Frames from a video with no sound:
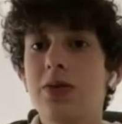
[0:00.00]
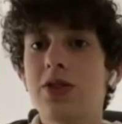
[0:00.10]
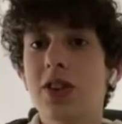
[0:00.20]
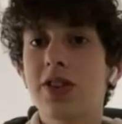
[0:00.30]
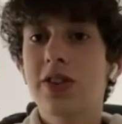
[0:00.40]

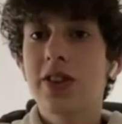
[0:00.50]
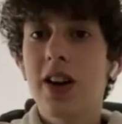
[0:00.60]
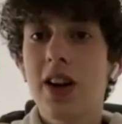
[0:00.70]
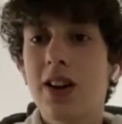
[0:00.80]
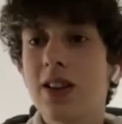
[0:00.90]
just
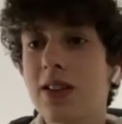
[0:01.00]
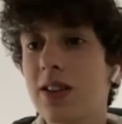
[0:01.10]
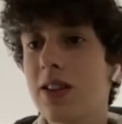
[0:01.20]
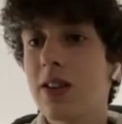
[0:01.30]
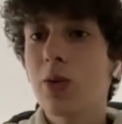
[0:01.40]
that
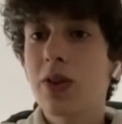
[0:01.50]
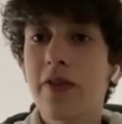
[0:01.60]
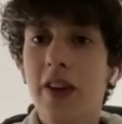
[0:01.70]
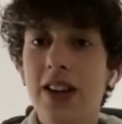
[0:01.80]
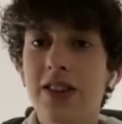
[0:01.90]
all the
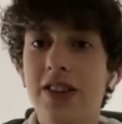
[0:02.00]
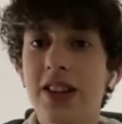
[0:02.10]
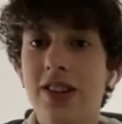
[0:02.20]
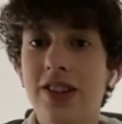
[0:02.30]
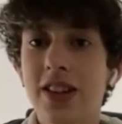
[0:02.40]
fans
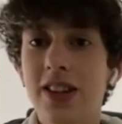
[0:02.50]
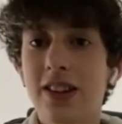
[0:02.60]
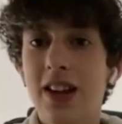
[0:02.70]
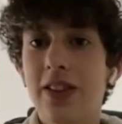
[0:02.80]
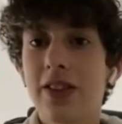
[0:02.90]
need to stick
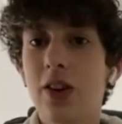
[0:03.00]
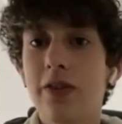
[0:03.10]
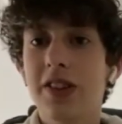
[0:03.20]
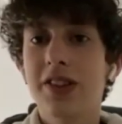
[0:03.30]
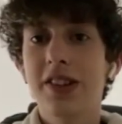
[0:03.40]
together,
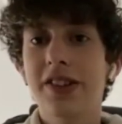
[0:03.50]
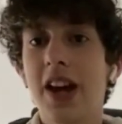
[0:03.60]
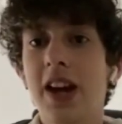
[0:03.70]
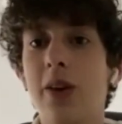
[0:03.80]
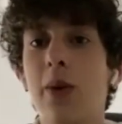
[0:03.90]
obviously
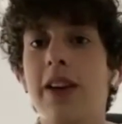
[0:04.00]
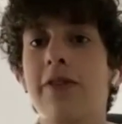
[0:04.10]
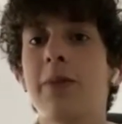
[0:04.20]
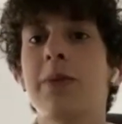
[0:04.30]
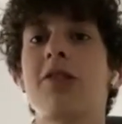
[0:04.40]
stay away
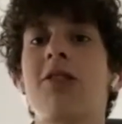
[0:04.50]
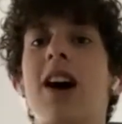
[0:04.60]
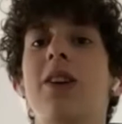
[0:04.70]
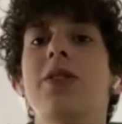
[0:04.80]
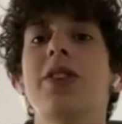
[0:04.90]
from the
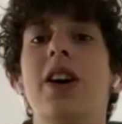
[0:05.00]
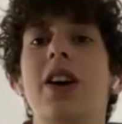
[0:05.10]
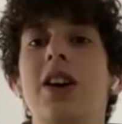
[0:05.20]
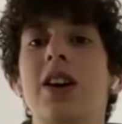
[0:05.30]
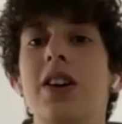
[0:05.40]
ground,
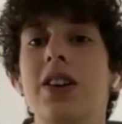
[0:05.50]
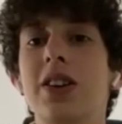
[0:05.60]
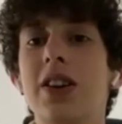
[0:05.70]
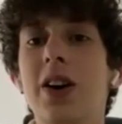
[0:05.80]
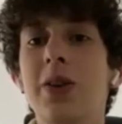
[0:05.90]

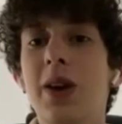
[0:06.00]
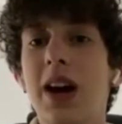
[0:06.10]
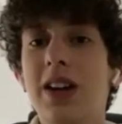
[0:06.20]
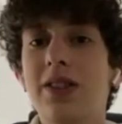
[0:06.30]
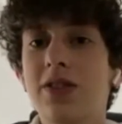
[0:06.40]
you know,
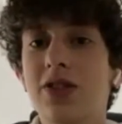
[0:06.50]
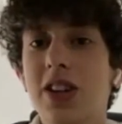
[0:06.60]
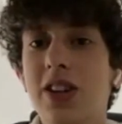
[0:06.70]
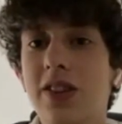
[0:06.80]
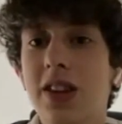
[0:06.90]
and
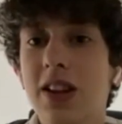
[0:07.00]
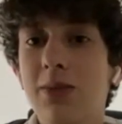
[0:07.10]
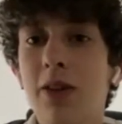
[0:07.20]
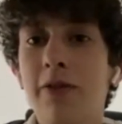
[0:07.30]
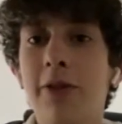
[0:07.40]
cheer the
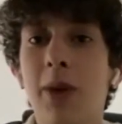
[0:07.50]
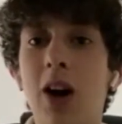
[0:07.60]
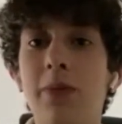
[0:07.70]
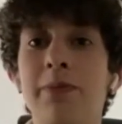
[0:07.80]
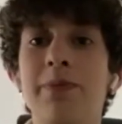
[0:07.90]
team on from
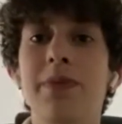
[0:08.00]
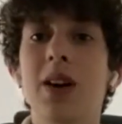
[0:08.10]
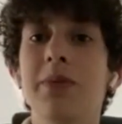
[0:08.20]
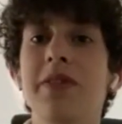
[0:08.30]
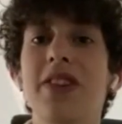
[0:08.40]
home,
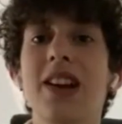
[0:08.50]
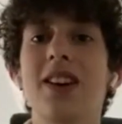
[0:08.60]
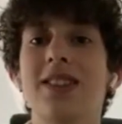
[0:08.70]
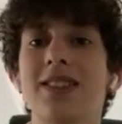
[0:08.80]
up the Villa.